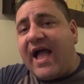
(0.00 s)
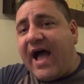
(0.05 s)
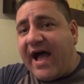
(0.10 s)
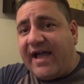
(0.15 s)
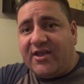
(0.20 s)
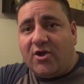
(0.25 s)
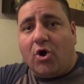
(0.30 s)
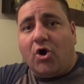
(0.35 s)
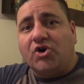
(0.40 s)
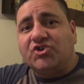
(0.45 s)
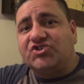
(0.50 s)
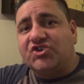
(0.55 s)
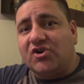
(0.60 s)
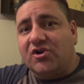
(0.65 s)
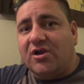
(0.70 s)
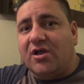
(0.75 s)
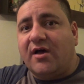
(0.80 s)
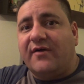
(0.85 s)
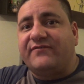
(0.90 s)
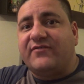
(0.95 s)
I also
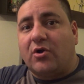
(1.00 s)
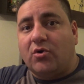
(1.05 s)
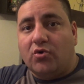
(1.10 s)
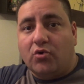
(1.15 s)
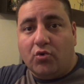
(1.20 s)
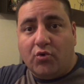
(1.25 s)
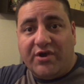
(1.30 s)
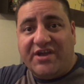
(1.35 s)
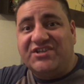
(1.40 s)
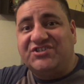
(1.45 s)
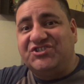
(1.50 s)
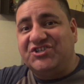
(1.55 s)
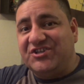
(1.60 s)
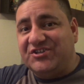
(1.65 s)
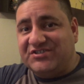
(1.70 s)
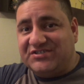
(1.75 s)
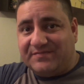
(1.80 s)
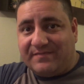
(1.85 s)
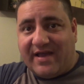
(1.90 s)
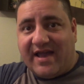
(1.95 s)
loved
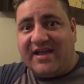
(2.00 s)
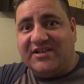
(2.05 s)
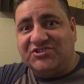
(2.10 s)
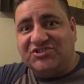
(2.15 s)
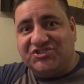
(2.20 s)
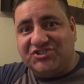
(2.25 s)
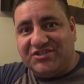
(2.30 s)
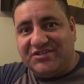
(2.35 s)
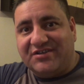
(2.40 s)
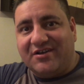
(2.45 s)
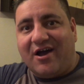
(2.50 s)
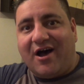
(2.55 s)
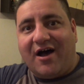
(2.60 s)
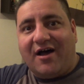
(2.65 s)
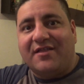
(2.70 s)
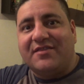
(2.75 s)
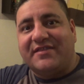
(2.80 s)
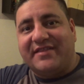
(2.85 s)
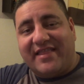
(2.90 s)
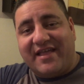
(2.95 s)
Luigi's Mansion
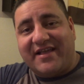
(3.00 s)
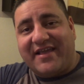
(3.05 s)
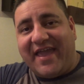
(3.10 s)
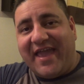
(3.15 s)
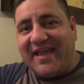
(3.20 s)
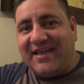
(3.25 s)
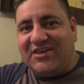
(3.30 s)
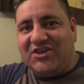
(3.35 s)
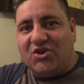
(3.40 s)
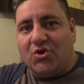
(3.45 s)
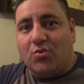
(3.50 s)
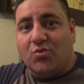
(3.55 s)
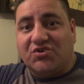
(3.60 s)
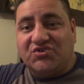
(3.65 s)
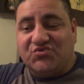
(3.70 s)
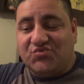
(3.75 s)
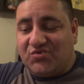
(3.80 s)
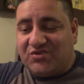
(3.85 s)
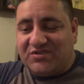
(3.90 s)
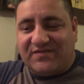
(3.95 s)
on the GameCube,
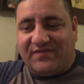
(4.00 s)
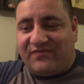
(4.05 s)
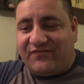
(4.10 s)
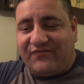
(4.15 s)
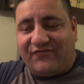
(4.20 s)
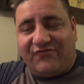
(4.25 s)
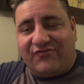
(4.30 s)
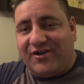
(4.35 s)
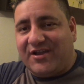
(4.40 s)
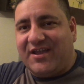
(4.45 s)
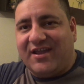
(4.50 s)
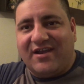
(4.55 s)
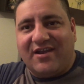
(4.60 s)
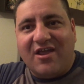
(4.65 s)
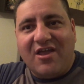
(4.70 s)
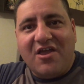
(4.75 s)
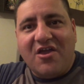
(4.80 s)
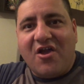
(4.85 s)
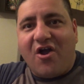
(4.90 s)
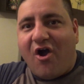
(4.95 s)
which was freaking
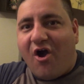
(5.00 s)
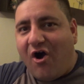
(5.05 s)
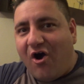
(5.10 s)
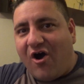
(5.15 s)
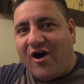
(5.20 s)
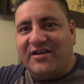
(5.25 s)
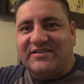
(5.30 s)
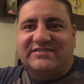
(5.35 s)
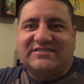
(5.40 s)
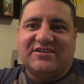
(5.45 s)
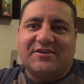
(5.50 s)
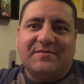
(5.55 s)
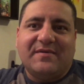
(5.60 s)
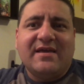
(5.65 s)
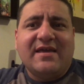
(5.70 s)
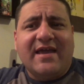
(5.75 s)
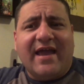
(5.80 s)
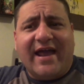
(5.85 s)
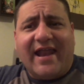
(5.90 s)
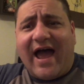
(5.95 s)
awesome.
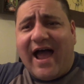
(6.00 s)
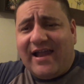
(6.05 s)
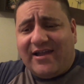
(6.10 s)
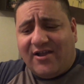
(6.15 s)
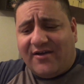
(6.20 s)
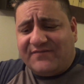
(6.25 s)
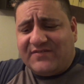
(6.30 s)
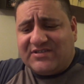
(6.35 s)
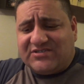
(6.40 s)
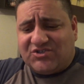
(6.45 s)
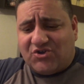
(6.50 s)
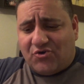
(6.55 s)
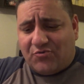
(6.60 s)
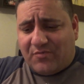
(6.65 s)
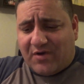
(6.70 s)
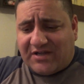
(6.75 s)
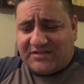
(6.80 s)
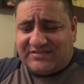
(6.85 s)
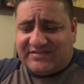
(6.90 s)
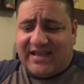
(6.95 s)
And I loved it so
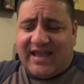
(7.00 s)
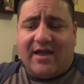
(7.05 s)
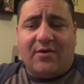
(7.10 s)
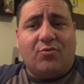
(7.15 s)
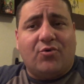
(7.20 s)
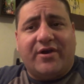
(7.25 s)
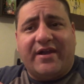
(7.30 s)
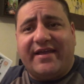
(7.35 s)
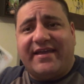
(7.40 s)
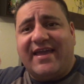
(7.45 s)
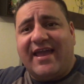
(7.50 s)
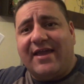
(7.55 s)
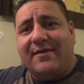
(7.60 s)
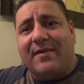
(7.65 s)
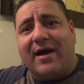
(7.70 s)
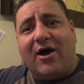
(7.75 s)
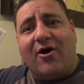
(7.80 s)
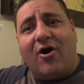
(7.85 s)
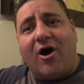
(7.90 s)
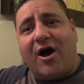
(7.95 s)
much that when it came
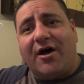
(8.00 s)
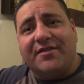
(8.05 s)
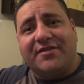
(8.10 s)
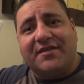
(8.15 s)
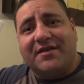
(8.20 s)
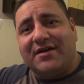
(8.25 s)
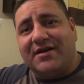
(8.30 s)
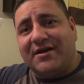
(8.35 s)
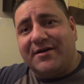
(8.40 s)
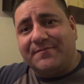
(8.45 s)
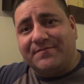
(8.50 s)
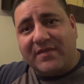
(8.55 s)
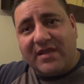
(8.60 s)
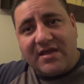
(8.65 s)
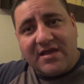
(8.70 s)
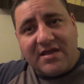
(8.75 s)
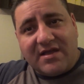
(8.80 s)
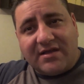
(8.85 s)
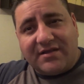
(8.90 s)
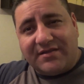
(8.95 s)
out on
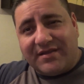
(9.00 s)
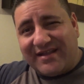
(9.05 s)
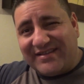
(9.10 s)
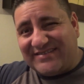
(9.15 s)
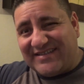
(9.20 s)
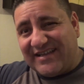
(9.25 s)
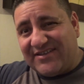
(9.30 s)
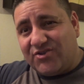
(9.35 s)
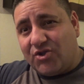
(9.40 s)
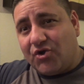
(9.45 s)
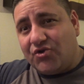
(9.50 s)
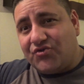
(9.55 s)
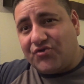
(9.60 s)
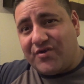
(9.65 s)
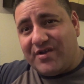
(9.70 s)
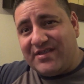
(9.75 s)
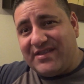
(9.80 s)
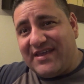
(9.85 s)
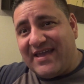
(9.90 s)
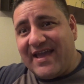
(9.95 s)
the Nintendo
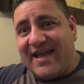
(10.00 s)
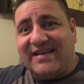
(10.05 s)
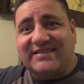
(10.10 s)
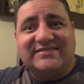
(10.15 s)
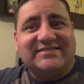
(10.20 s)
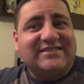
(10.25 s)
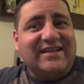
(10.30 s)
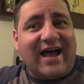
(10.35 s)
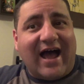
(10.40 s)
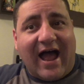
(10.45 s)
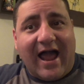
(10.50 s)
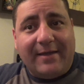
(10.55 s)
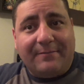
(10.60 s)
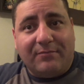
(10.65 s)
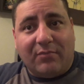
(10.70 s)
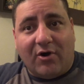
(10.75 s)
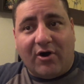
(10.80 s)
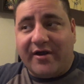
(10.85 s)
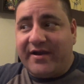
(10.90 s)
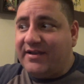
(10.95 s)
3DS, I
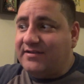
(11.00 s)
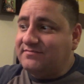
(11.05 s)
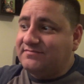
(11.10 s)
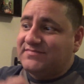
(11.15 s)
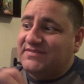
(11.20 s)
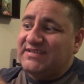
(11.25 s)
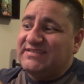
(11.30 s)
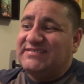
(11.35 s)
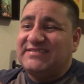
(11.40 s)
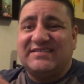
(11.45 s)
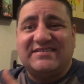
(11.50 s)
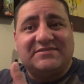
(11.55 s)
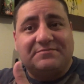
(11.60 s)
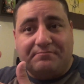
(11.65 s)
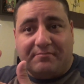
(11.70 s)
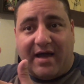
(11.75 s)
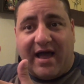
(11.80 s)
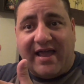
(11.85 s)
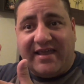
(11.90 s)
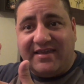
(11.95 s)
bought it. This is
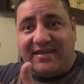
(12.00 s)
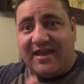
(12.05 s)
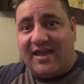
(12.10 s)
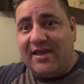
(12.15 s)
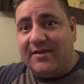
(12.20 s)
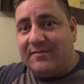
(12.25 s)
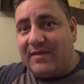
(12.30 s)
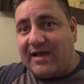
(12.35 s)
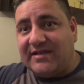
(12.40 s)
my game.